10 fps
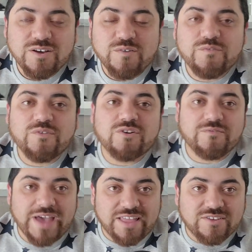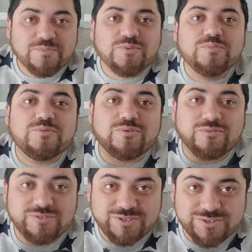for Vanderpump
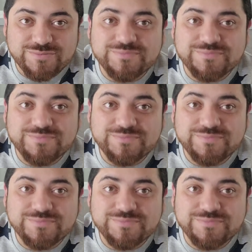Rules.